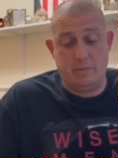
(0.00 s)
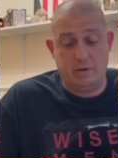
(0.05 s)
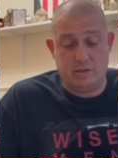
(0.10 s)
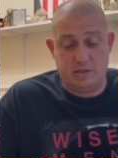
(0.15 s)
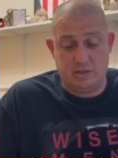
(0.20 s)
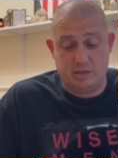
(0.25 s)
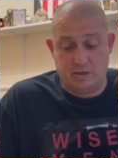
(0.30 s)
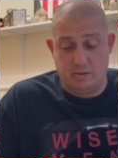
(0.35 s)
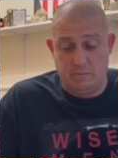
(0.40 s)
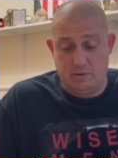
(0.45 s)
It's
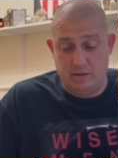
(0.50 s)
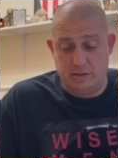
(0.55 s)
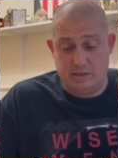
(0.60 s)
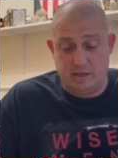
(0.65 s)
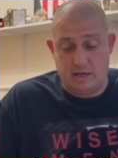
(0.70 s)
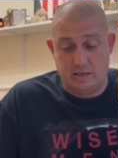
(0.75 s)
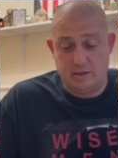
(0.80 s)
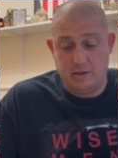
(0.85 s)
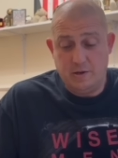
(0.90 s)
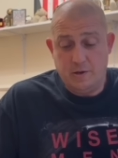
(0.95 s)
as simple as
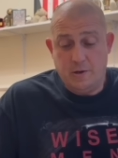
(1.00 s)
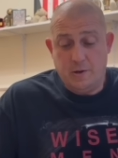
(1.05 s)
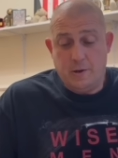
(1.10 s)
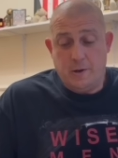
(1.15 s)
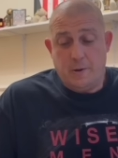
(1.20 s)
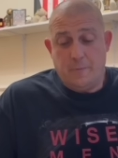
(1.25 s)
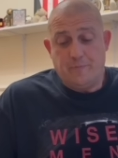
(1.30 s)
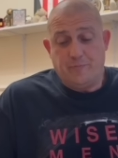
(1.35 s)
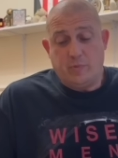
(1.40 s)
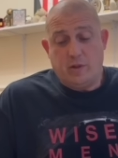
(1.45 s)
that.
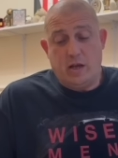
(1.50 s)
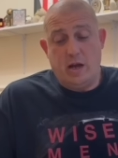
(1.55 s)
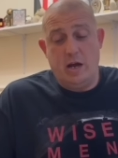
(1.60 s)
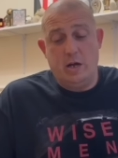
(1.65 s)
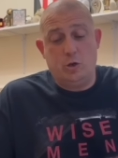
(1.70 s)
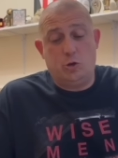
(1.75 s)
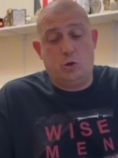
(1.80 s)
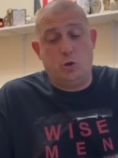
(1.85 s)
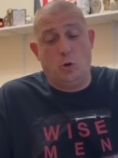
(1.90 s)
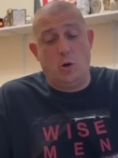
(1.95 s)

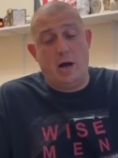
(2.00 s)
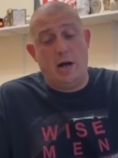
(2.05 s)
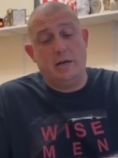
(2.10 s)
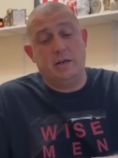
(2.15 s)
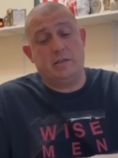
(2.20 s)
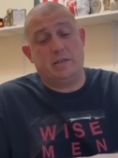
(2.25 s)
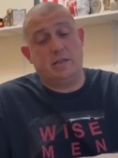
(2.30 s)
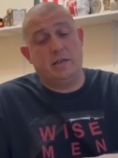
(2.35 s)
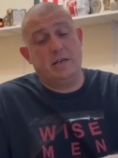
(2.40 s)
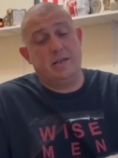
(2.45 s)
Joe
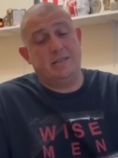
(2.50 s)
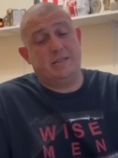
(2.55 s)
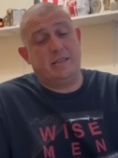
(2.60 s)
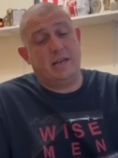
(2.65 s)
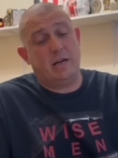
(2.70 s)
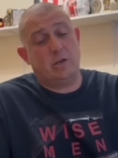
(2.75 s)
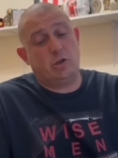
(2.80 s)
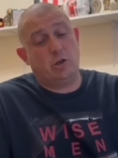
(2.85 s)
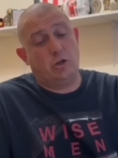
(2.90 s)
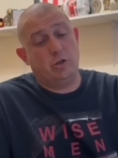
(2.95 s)
Anderson and
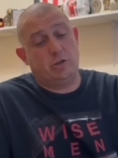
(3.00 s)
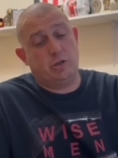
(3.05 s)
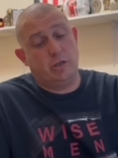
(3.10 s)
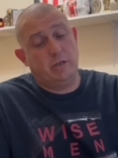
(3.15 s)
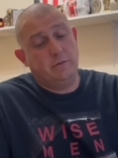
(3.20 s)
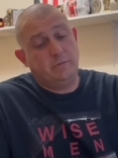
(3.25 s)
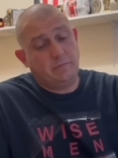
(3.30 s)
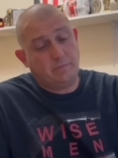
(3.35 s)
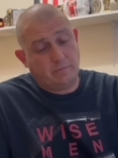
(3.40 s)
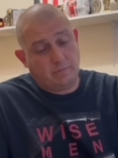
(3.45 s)
Zach Johnson.